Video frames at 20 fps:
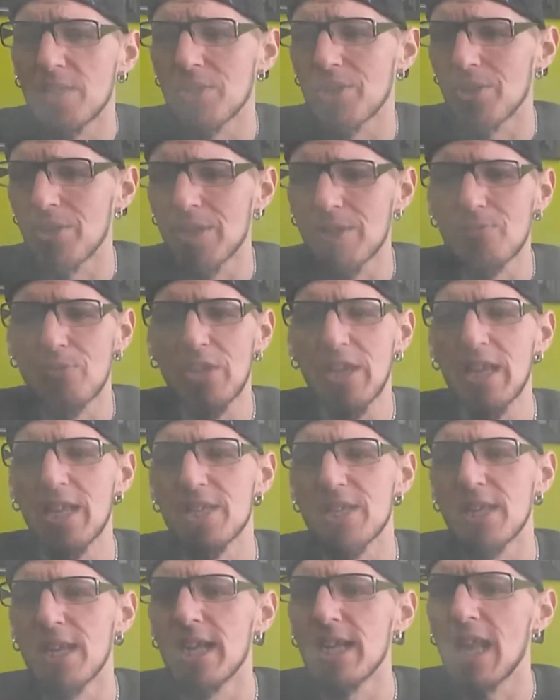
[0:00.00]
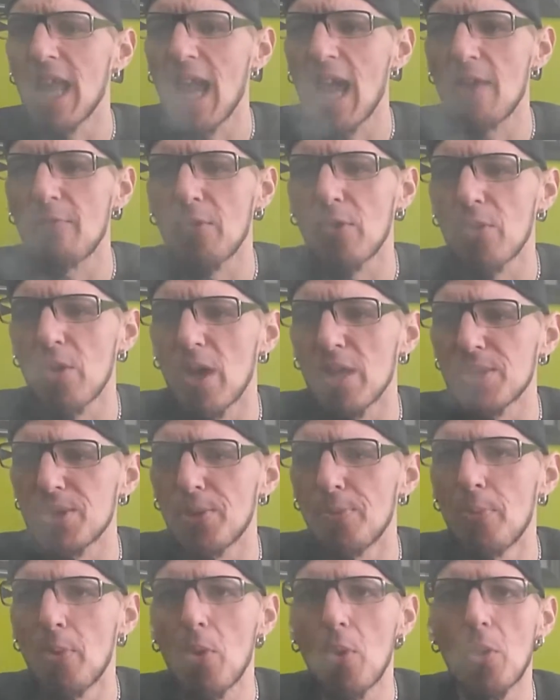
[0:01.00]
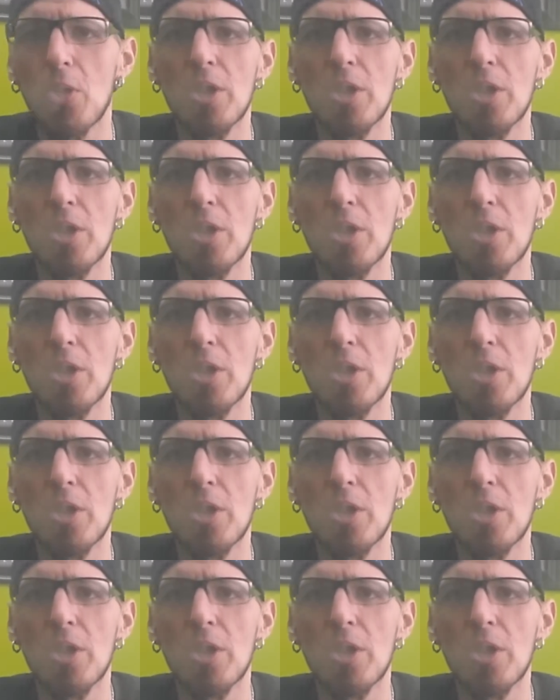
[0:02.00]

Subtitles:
So this one gets an 8.5 across the board.